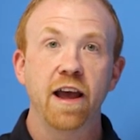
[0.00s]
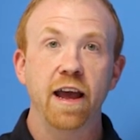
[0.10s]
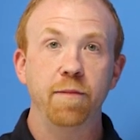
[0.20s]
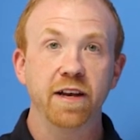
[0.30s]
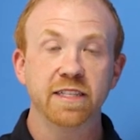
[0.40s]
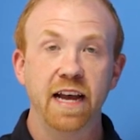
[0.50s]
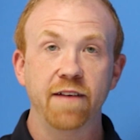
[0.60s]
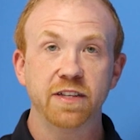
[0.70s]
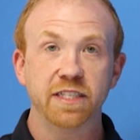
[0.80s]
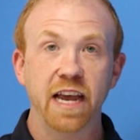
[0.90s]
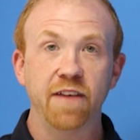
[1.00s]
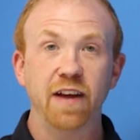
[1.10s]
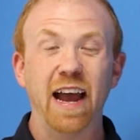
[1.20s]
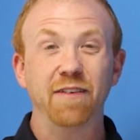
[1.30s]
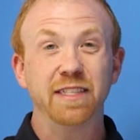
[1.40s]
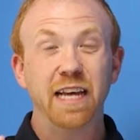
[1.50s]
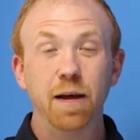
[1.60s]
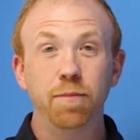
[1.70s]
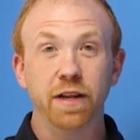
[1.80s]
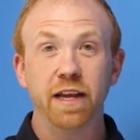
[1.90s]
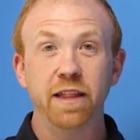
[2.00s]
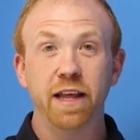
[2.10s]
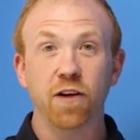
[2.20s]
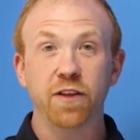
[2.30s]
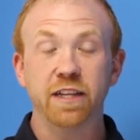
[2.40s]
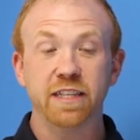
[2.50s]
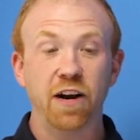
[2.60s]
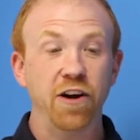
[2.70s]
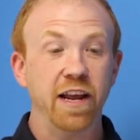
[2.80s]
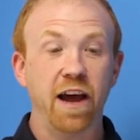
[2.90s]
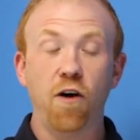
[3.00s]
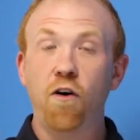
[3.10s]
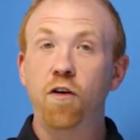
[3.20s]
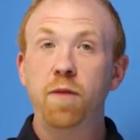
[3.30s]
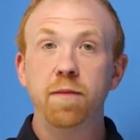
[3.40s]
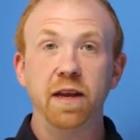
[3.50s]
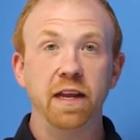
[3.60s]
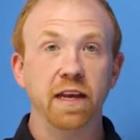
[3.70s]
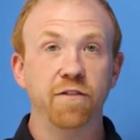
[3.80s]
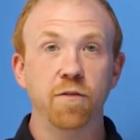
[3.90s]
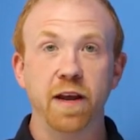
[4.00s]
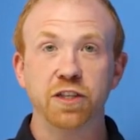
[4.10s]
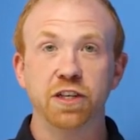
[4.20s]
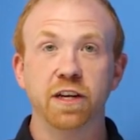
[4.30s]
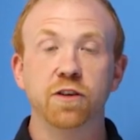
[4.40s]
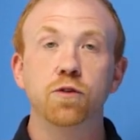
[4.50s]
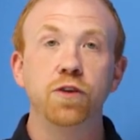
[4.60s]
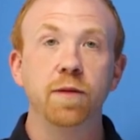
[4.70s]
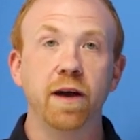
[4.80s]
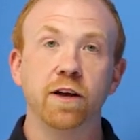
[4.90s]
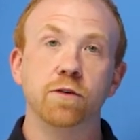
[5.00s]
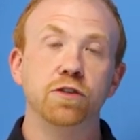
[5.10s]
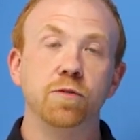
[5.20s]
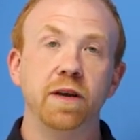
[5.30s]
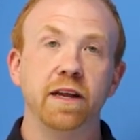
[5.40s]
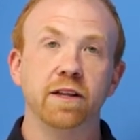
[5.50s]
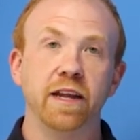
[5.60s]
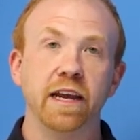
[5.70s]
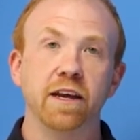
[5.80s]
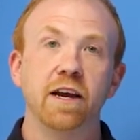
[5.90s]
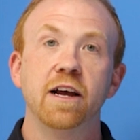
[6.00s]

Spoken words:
and because I have it saved, I have a template in there that's already got all my meeting information, including my GoToMeeting link.